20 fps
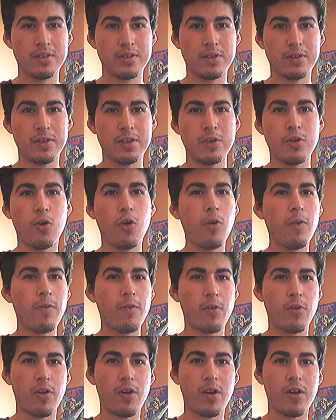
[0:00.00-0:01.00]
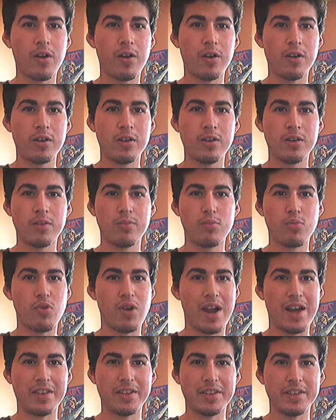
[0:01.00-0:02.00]
The overall
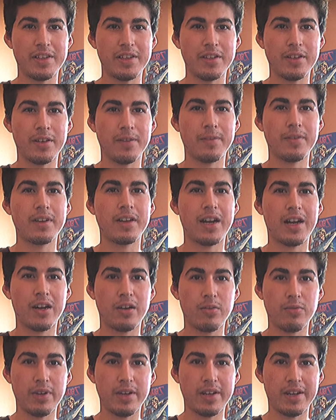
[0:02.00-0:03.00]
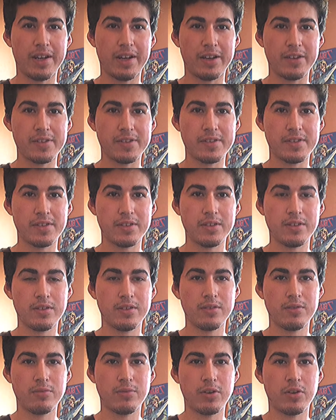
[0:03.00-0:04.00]
morality of Kyle Rittenhouse
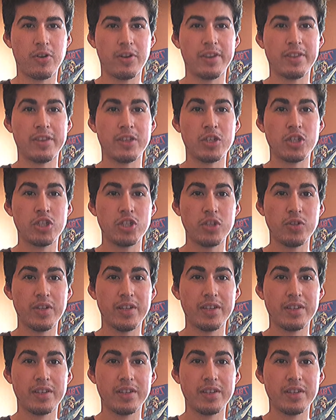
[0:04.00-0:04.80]
regarding the shooting.